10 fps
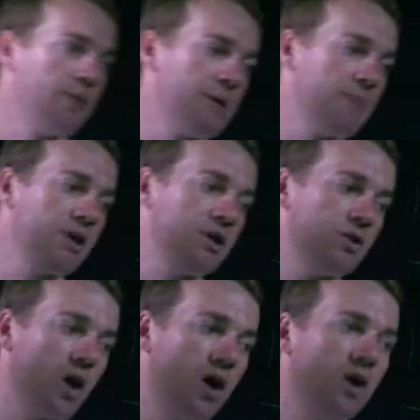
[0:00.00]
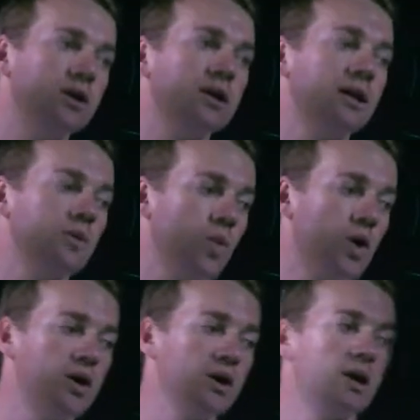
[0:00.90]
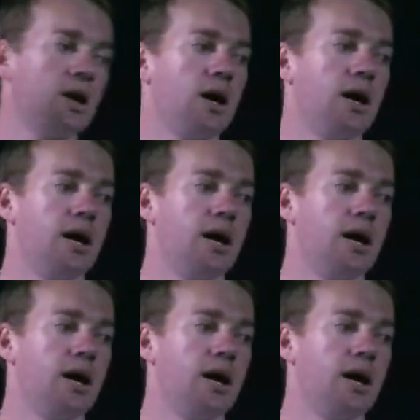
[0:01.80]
Remember, you only want